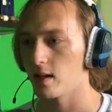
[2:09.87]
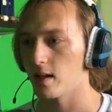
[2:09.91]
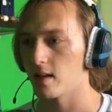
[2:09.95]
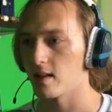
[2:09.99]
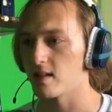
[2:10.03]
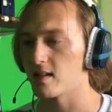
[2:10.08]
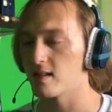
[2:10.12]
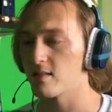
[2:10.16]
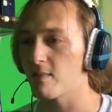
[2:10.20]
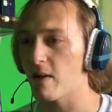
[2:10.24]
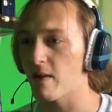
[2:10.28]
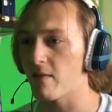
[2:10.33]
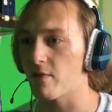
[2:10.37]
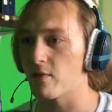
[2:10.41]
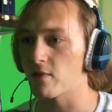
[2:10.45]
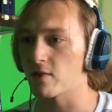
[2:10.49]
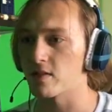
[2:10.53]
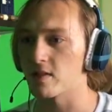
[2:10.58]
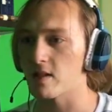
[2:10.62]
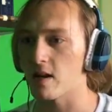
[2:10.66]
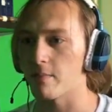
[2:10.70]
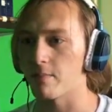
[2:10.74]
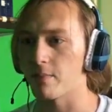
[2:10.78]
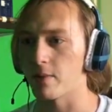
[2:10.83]
This is my
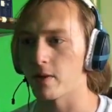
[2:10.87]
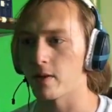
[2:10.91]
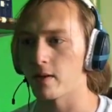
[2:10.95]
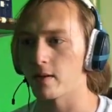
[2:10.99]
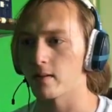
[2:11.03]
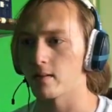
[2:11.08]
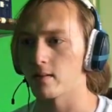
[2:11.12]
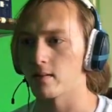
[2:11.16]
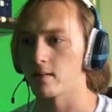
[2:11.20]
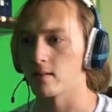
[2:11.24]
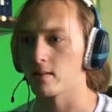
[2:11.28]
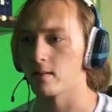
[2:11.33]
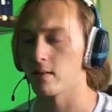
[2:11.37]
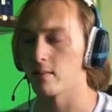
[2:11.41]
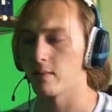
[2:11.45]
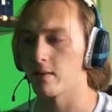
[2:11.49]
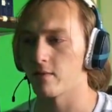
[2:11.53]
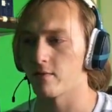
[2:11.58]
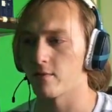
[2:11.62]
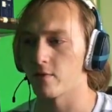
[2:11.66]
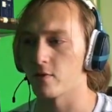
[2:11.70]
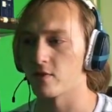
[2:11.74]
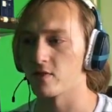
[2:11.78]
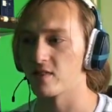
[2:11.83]
first time playing, I mean
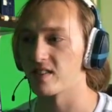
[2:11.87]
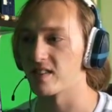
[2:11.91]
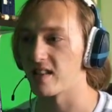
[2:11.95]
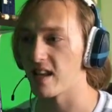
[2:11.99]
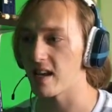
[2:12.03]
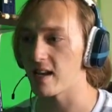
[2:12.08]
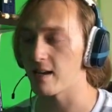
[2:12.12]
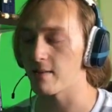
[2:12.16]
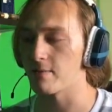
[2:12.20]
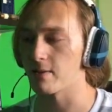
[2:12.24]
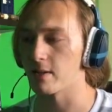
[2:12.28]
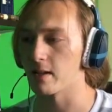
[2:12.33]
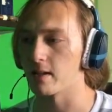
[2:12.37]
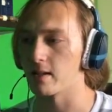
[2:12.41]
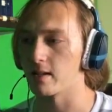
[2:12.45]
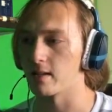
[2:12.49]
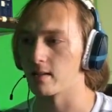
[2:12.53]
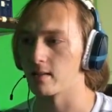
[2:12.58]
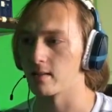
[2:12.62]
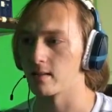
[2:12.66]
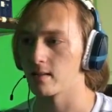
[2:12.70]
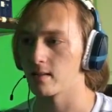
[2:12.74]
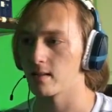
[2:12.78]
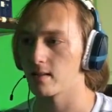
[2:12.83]
first day playing
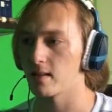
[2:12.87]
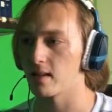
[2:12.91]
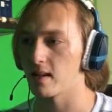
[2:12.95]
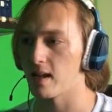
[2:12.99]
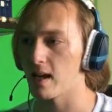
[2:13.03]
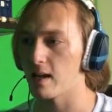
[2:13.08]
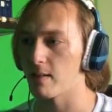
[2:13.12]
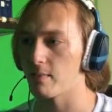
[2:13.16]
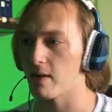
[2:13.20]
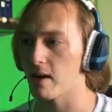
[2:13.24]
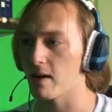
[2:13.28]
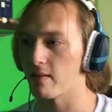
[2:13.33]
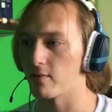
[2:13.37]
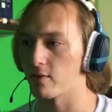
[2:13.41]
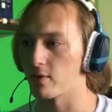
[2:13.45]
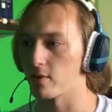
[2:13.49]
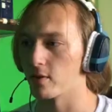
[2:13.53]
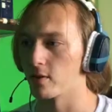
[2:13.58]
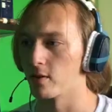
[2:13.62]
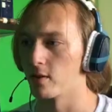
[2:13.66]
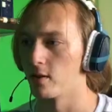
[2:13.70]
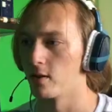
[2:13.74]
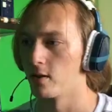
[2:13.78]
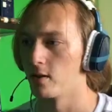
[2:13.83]
the game ever,
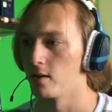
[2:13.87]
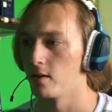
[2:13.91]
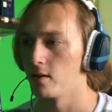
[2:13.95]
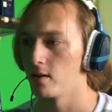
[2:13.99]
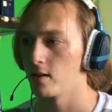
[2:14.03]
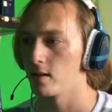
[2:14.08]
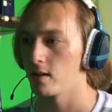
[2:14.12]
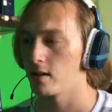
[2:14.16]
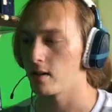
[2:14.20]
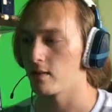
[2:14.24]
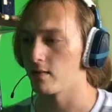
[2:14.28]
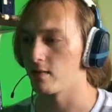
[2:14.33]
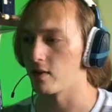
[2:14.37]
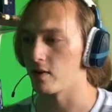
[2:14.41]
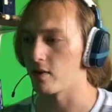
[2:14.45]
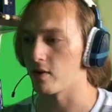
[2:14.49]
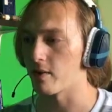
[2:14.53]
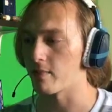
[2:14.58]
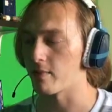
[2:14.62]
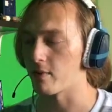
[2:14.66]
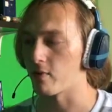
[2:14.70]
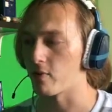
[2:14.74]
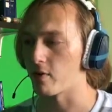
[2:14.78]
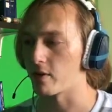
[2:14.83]
even though
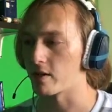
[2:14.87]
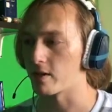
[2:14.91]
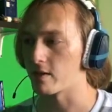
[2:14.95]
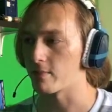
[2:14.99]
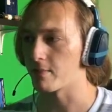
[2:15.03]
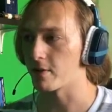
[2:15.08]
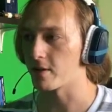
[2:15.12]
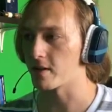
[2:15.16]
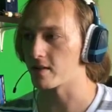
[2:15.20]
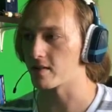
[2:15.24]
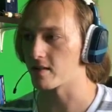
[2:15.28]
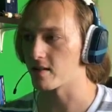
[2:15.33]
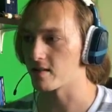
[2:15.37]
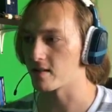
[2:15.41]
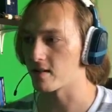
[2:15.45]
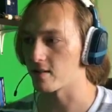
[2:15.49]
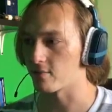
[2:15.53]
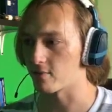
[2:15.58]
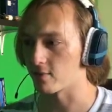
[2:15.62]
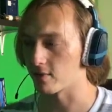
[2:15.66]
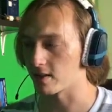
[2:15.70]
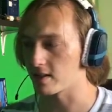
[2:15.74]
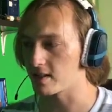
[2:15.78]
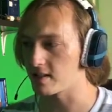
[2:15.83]
I've been wanting to play it since
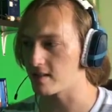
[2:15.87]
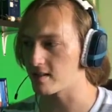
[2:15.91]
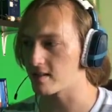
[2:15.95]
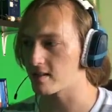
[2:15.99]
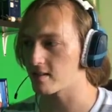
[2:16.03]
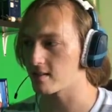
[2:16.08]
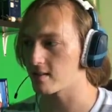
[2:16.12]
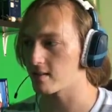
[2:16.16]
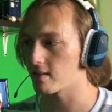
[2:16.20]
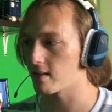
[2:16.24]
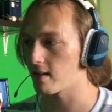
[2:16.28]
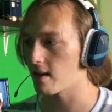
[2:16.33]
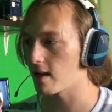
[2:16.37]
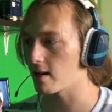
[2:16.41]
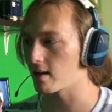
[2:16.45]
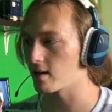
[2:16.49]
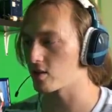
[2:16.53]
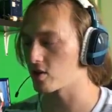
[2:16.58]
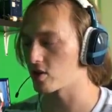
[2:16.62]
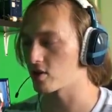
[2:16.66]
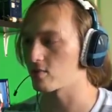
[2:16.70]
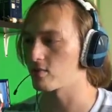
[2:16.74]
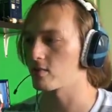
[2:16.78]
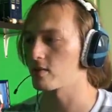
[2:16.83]
it released, and it
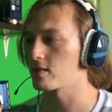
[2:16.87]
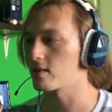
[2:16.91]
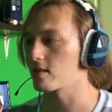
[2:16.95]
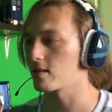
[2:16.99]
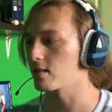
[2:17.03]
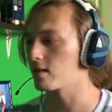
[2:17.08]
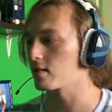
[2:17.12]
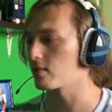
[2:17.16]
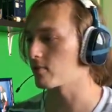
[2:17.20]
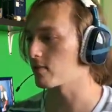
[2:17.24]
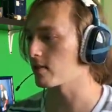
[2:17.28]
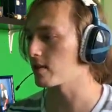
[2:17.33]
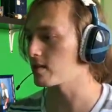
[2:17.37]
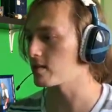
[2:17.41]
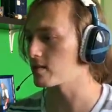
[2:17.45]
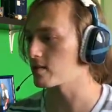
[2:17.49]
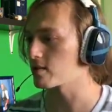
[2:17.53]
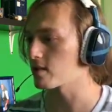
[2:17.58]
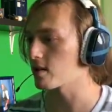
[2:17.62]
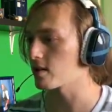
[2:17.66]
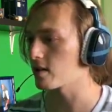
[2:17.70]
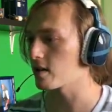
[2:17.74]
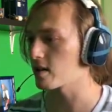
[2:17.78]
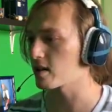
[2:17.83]
just recently released on